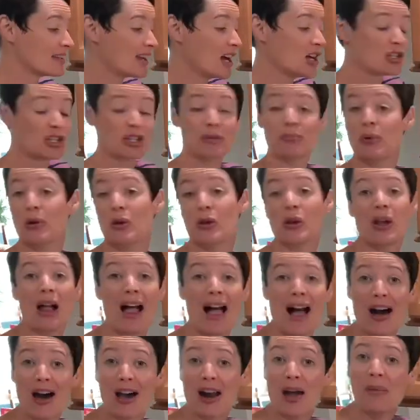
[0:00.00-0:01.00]
I'll just pull
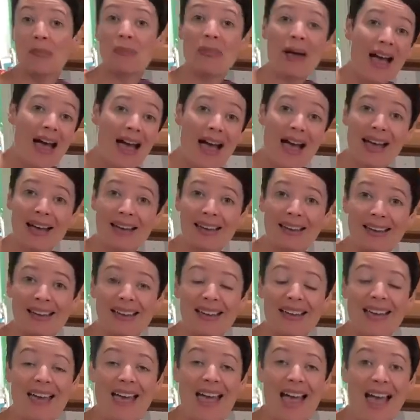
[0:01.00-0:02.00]
out a bag
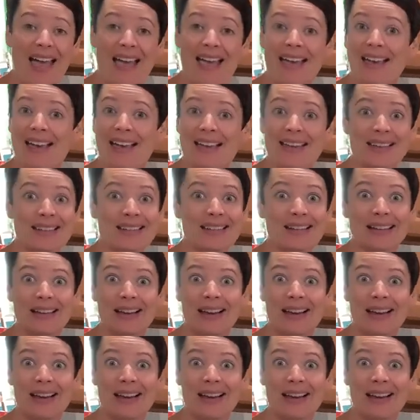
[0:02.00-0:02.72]
and